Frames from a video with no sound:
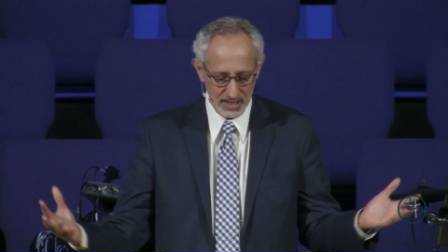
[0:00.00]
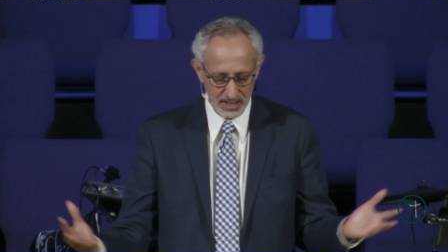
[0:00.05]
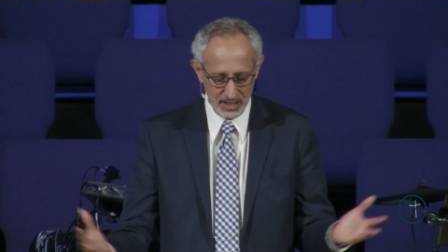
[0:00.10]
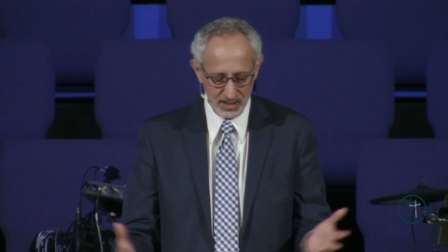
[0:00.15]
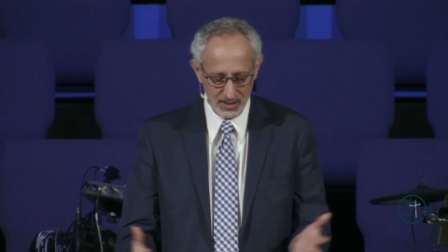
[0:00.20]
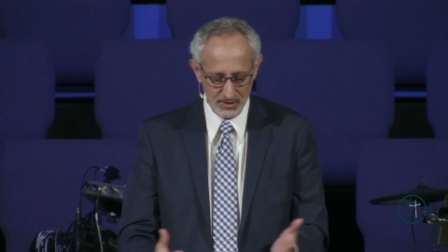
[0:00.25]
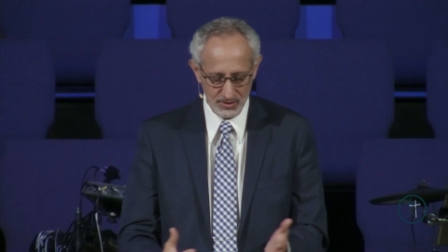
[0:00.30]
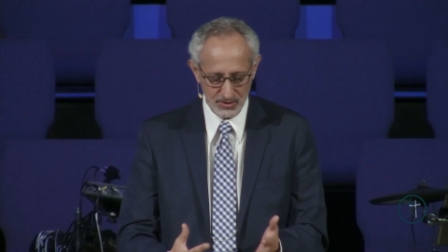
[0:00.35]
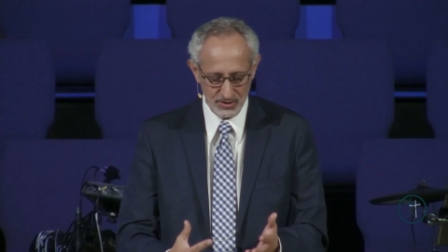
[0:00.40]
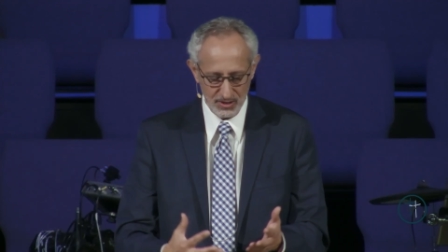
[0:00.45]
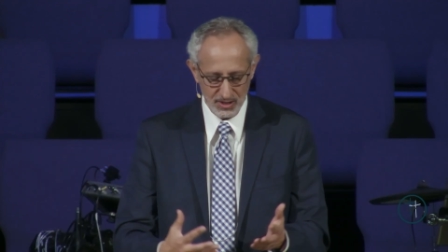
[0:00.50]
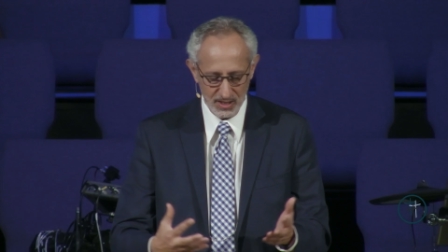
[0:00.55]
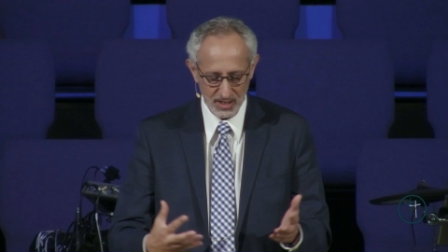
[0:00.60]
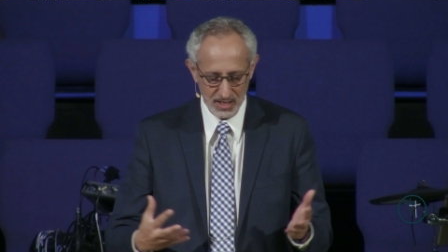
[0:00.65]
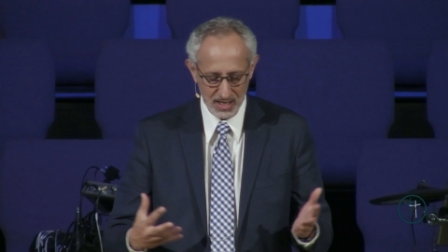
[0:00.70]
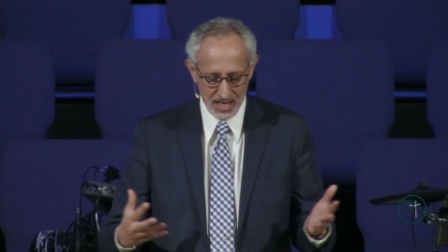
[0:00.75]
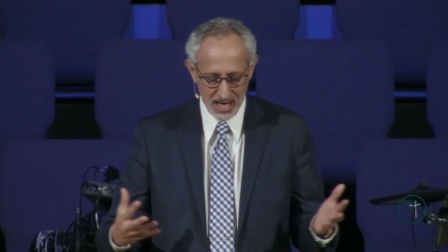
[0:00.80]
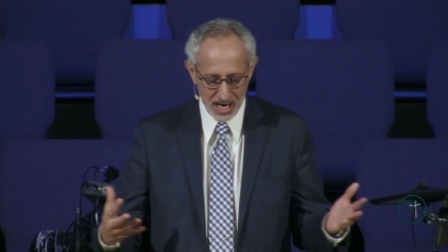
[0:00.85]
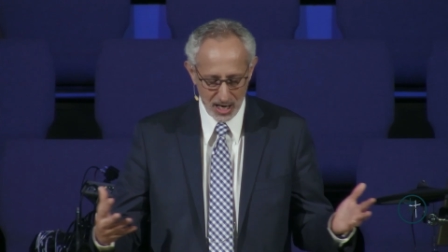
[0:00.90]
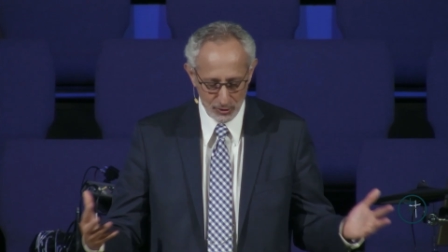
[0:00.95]
is
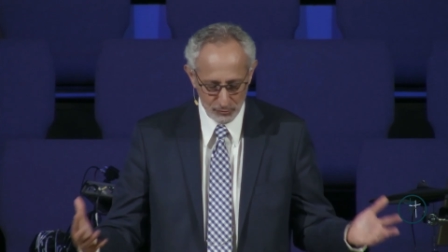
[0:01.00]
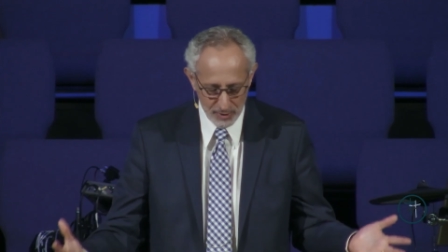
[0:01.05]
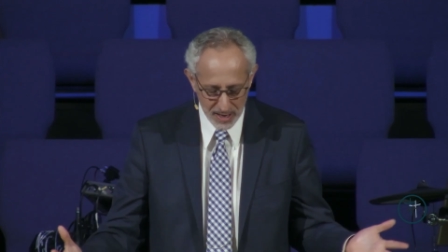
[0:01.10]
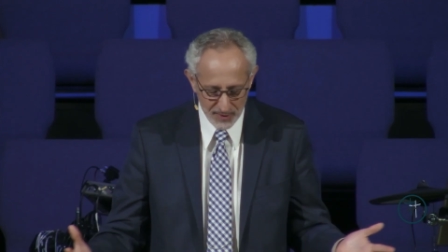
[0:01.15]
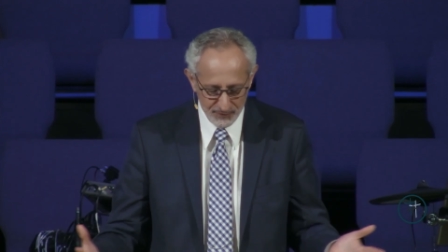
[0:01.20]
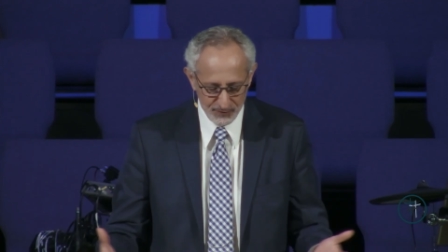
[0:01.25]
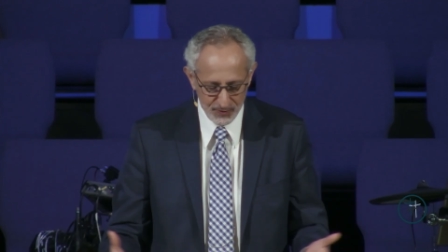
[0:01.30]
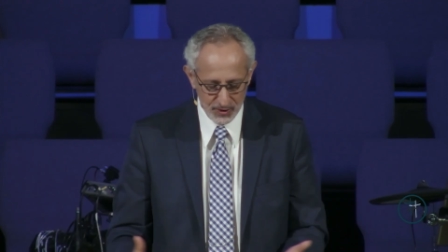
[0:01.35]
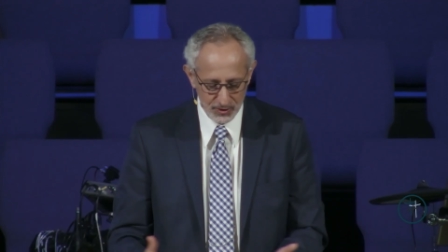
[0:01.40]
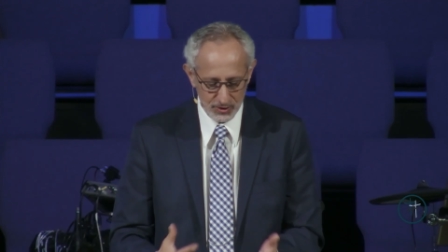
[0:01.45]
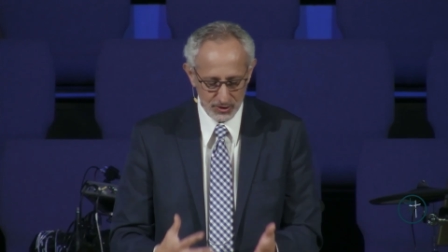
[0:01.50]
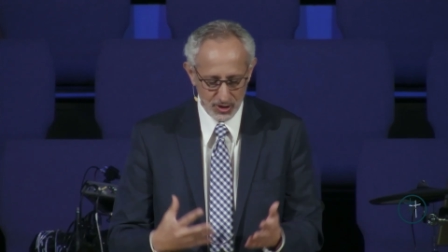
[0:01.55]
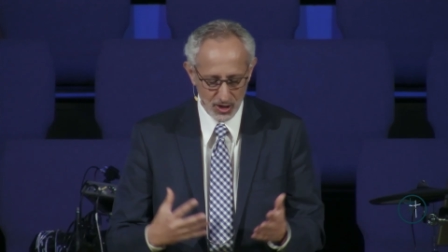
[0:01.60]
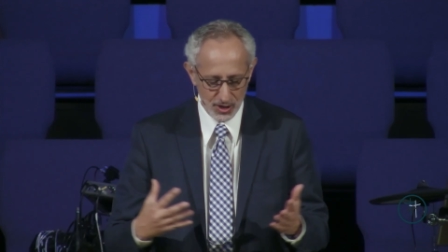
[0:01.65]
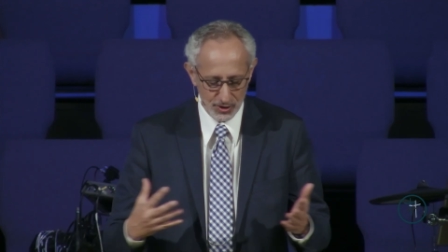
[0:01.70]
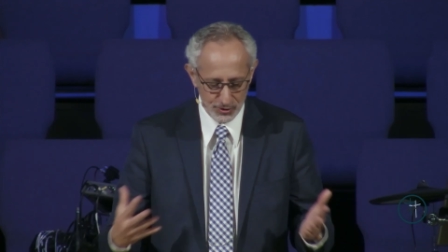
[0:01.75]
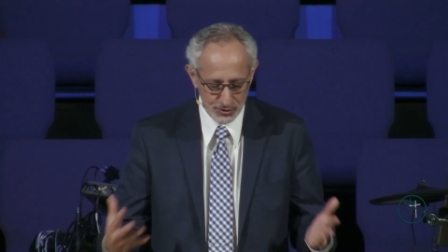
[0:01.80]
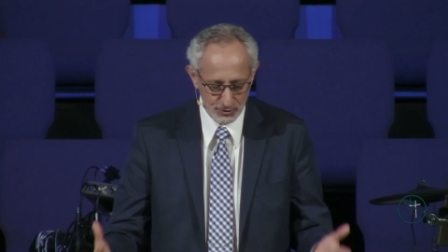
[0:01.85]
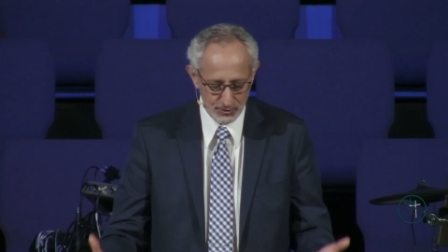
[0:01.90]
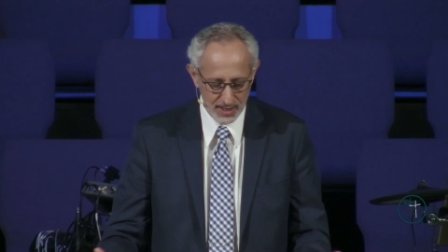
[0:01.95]
our refuge,
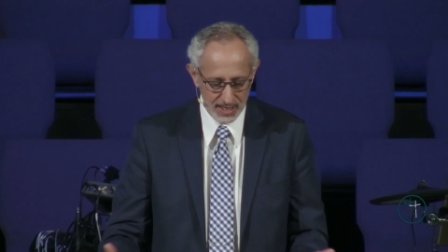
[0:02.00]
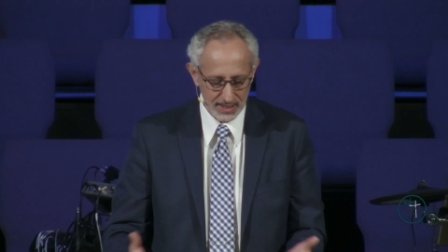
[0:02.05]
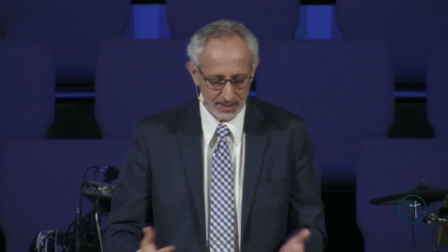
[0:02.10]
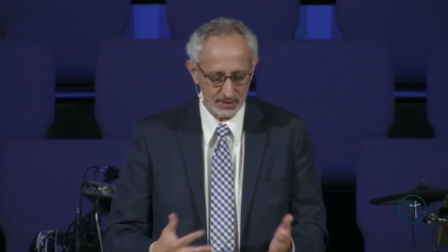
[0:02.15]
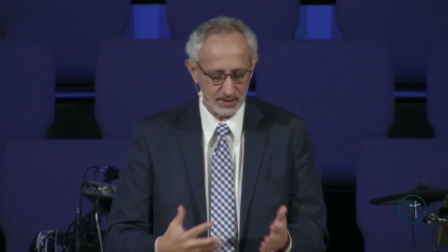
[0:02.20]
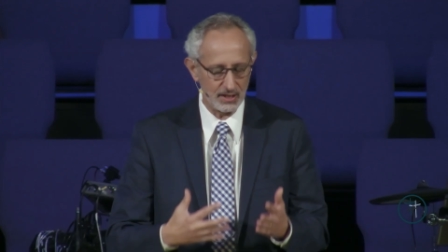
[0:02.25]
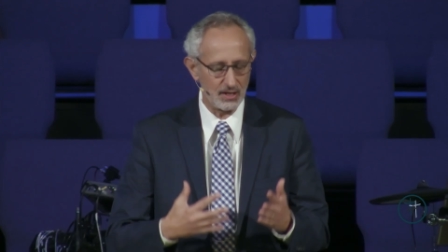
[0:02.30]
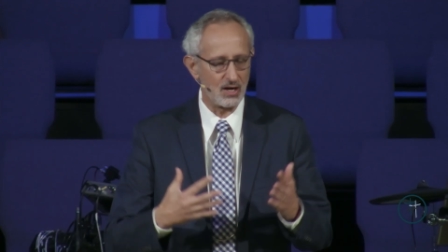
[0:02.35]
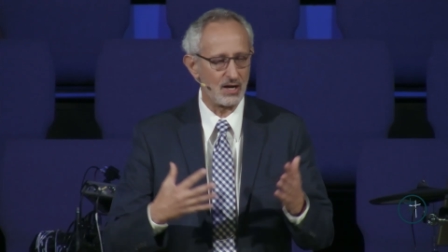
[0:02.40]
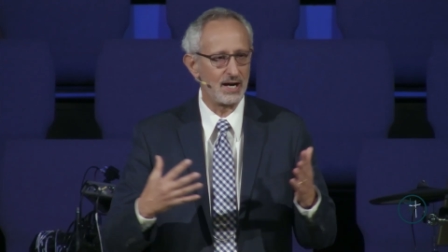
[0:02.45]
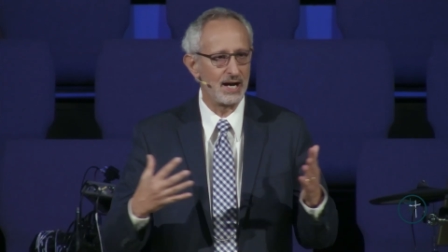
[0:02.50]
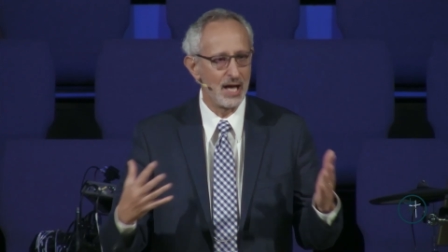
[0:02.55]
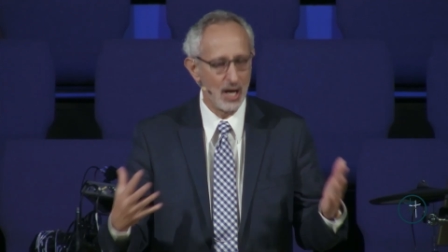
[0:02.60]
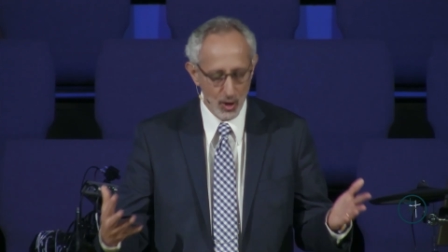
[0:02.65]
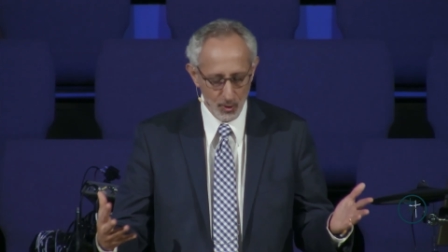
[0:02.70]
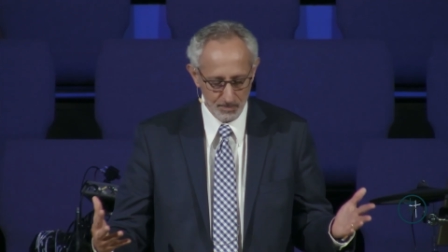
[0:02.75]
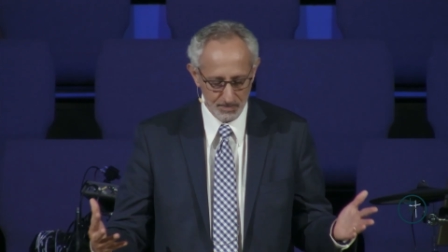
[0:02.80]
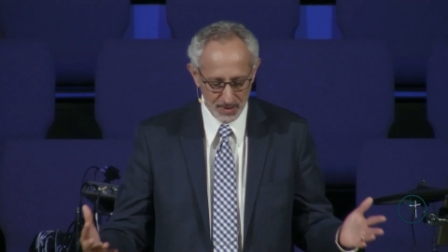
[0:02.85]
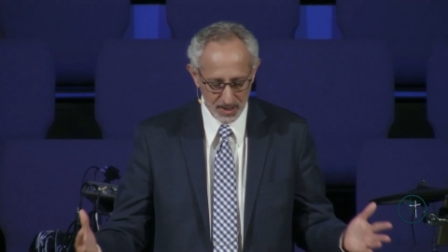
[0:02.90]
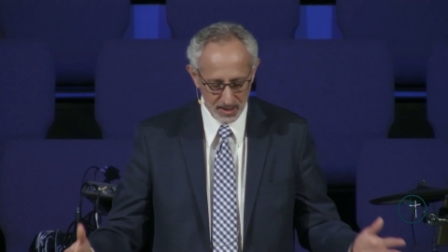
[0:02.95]
our strength, and our
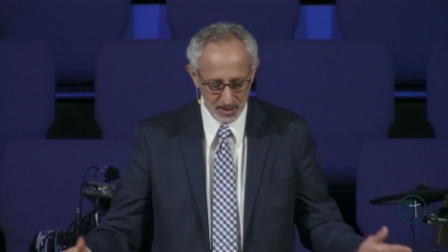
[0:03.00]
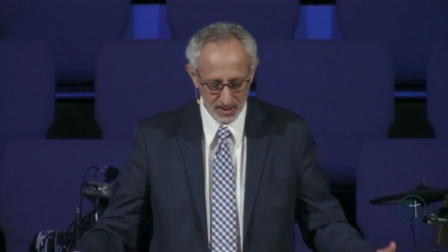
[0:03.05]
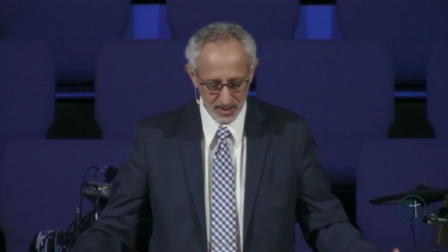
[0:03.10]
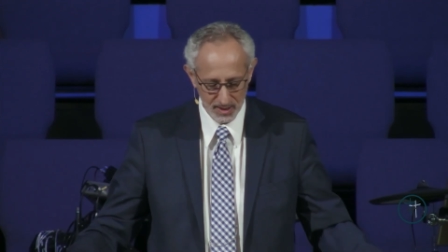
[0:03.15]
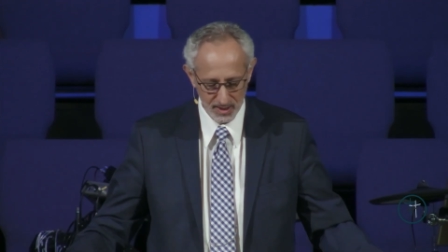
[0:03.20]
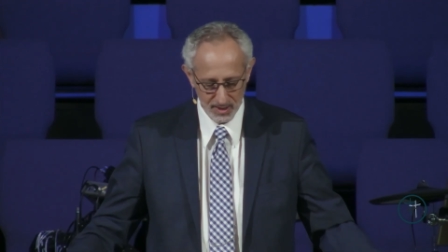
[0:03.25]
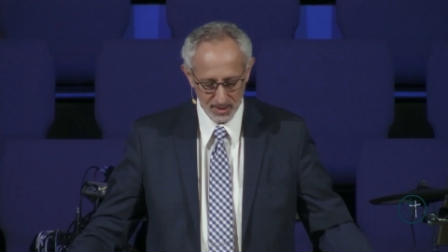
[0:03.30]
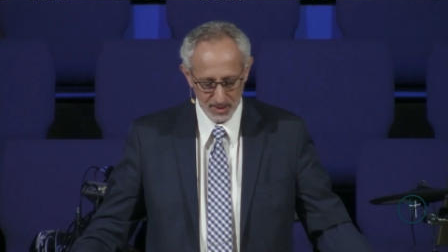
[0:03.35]
helper.